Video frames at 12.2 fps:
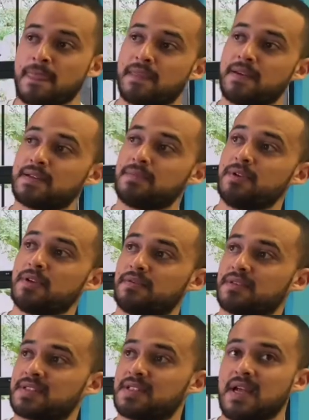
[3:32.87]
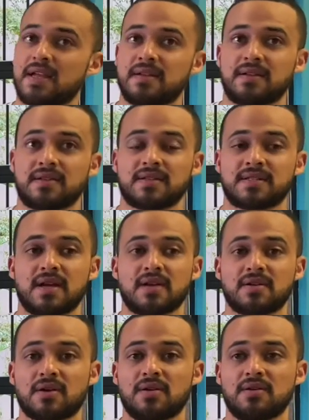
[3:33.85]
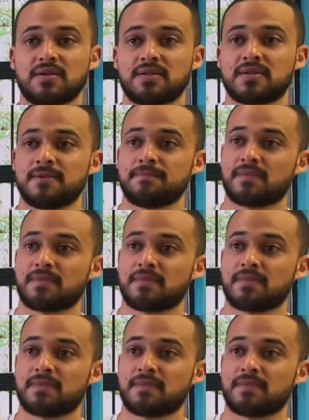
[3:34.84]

There's a beautiful saying, and the saying goes